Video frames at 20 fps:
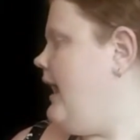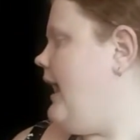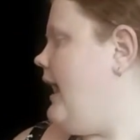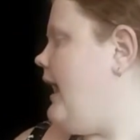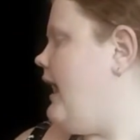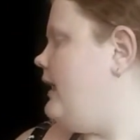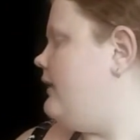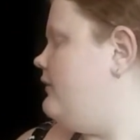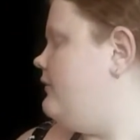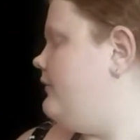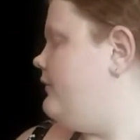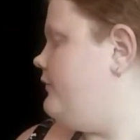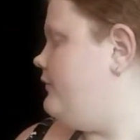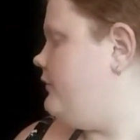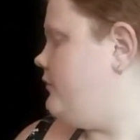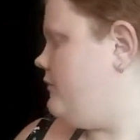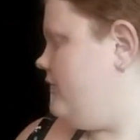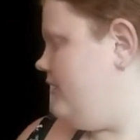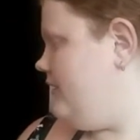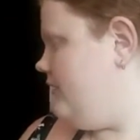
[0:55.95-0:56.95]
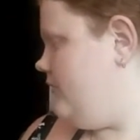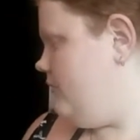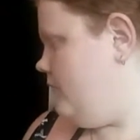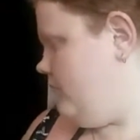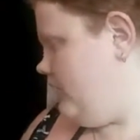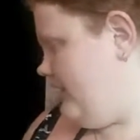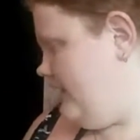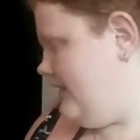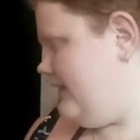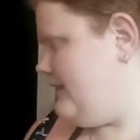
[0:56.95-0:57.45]
And
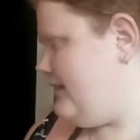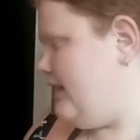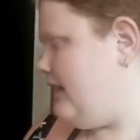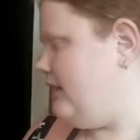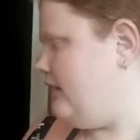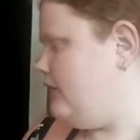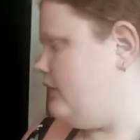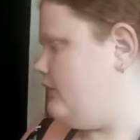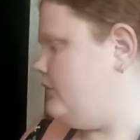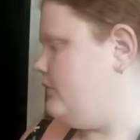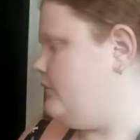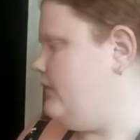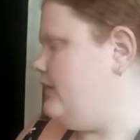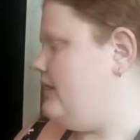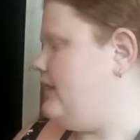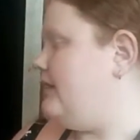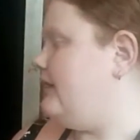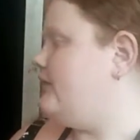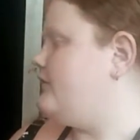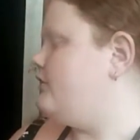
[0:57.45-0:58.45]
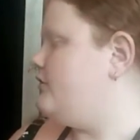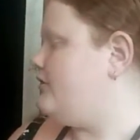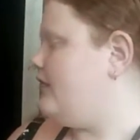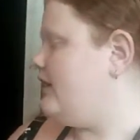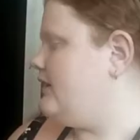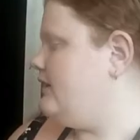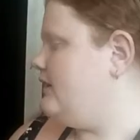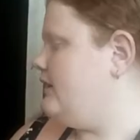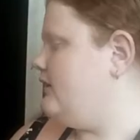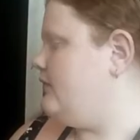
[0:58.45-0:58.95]
with these articles, we then
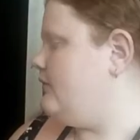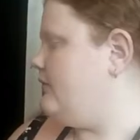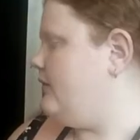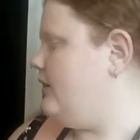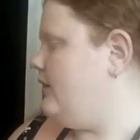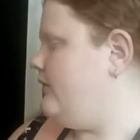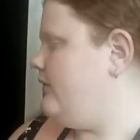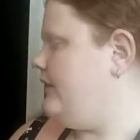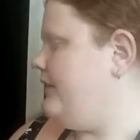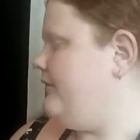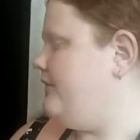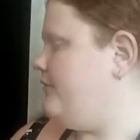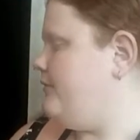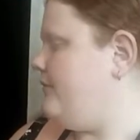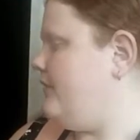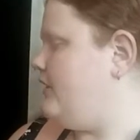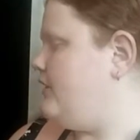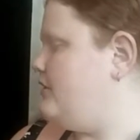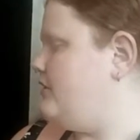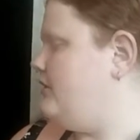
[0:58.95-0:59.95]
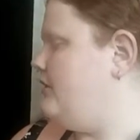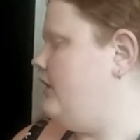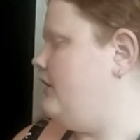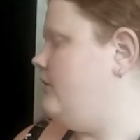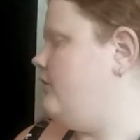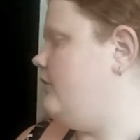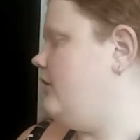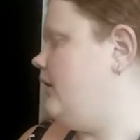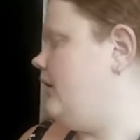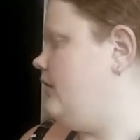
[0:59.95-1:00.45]
extracted the relevant information in
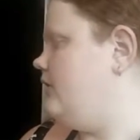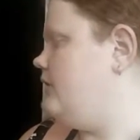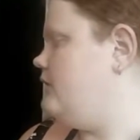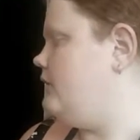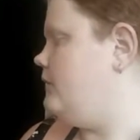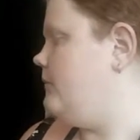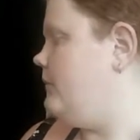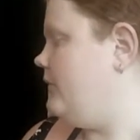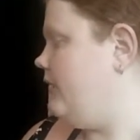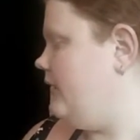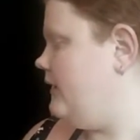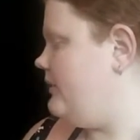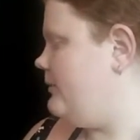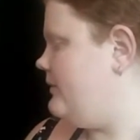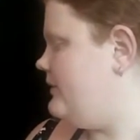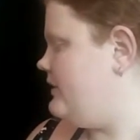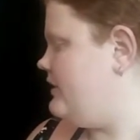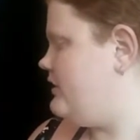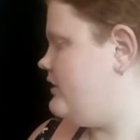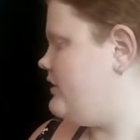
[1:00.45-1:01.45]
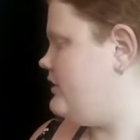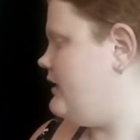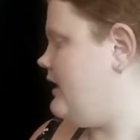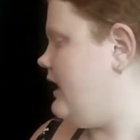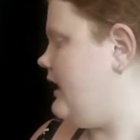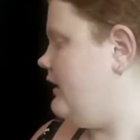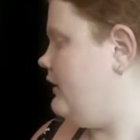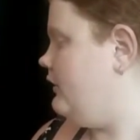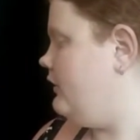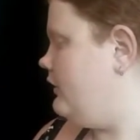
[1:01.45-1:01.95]
regards to body composition
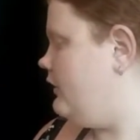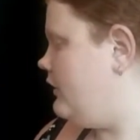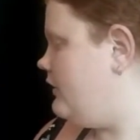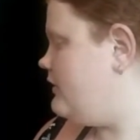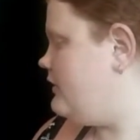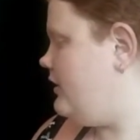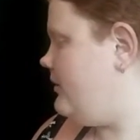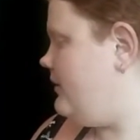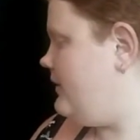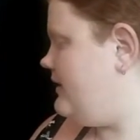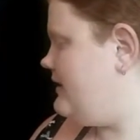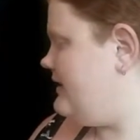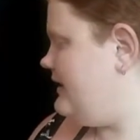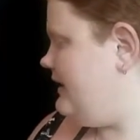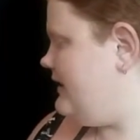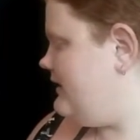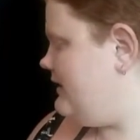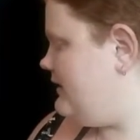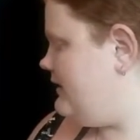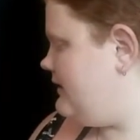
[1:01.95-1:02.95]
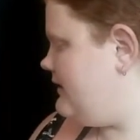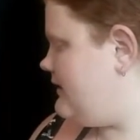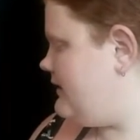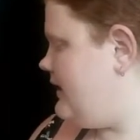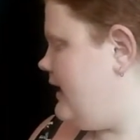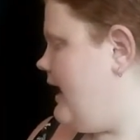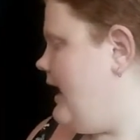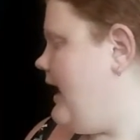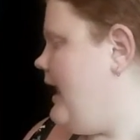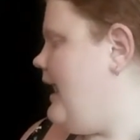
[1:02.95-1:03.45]
and glucose homeostasis,
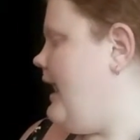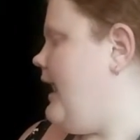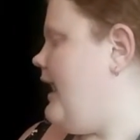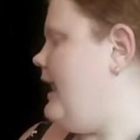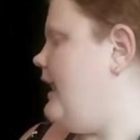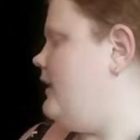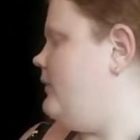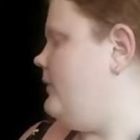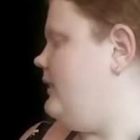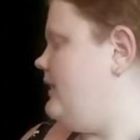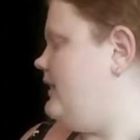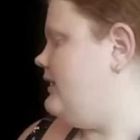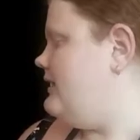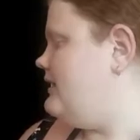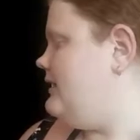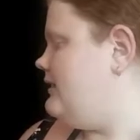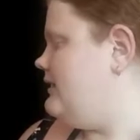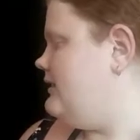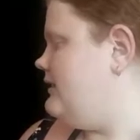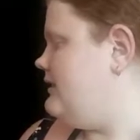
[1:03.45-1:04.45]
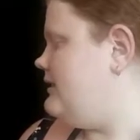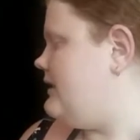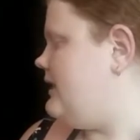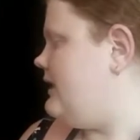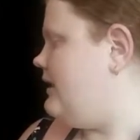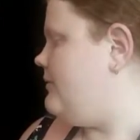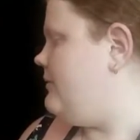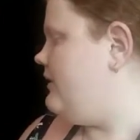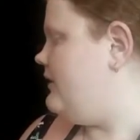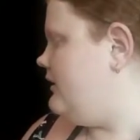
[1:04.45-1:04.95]
and conducted
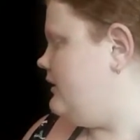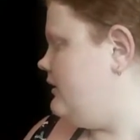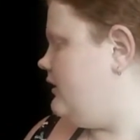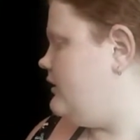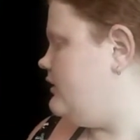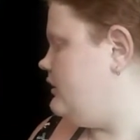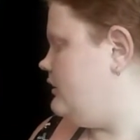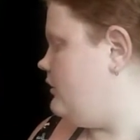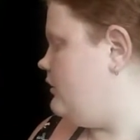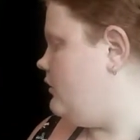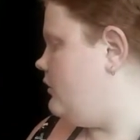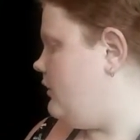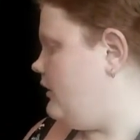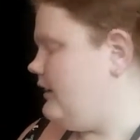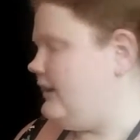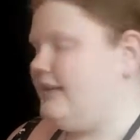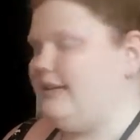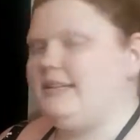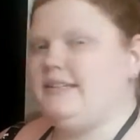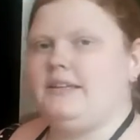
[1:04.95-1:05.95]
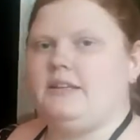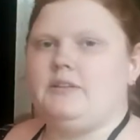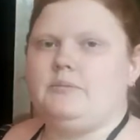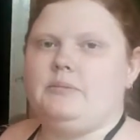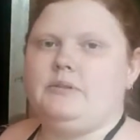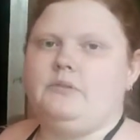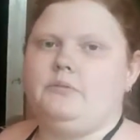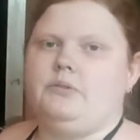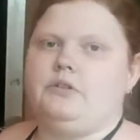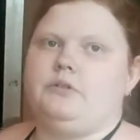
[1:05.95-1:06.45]
a methodological quality
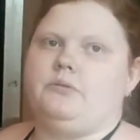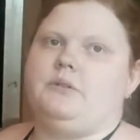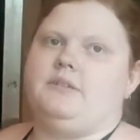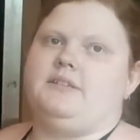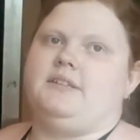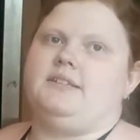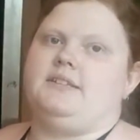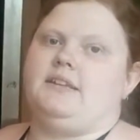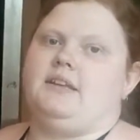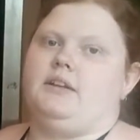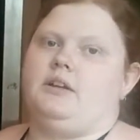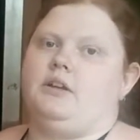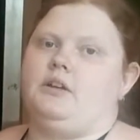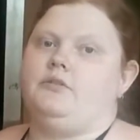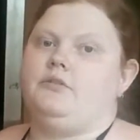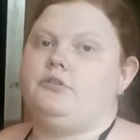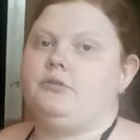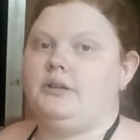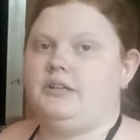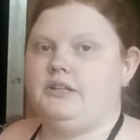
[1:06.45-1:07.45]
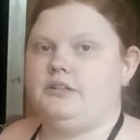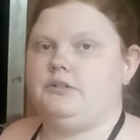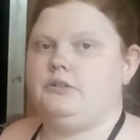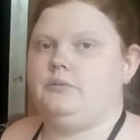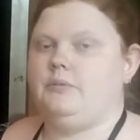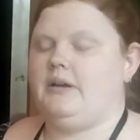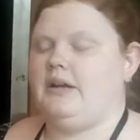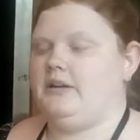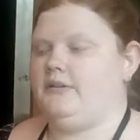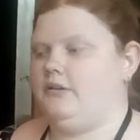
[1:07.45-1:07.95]
assessment, which was a set of 22
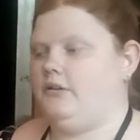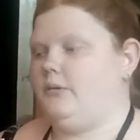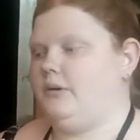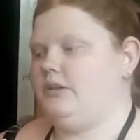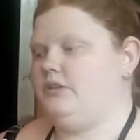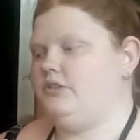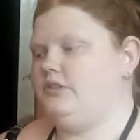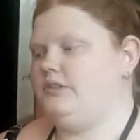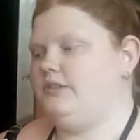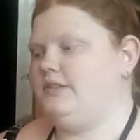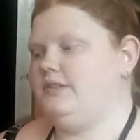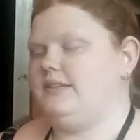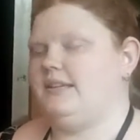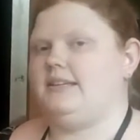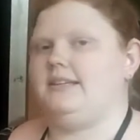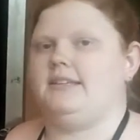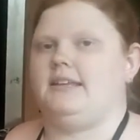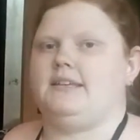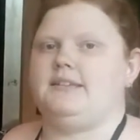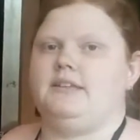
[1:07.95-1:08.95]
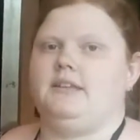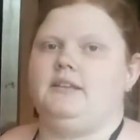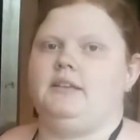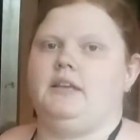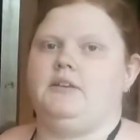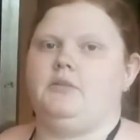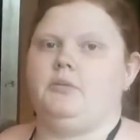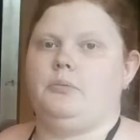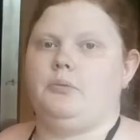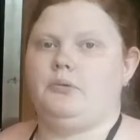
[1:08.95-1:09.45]
binary questions assessing
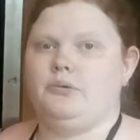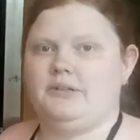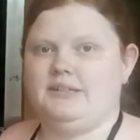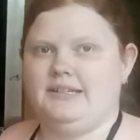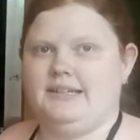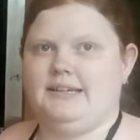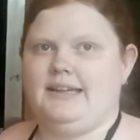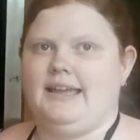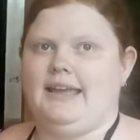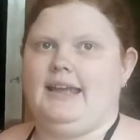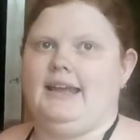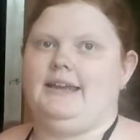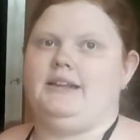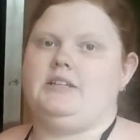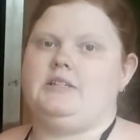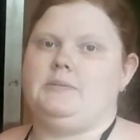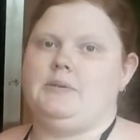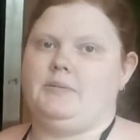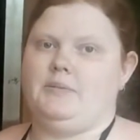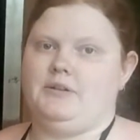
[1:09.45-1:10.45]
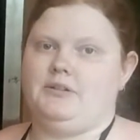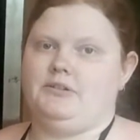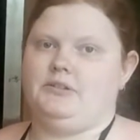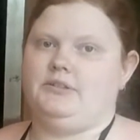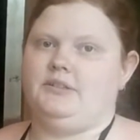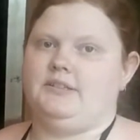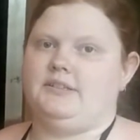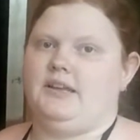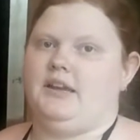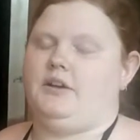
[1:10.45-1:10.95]
the reporting and experimental
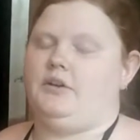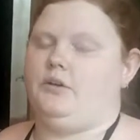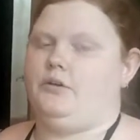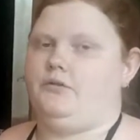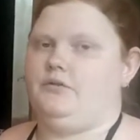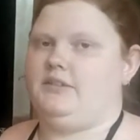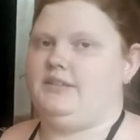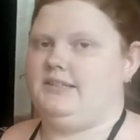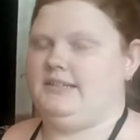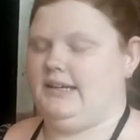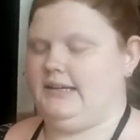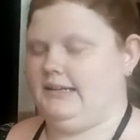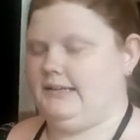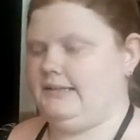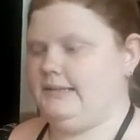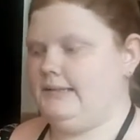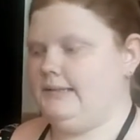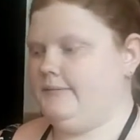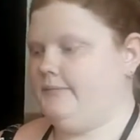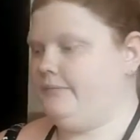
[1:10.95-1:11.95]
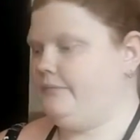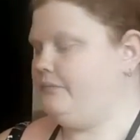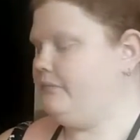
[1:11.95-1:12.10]
design of the studies.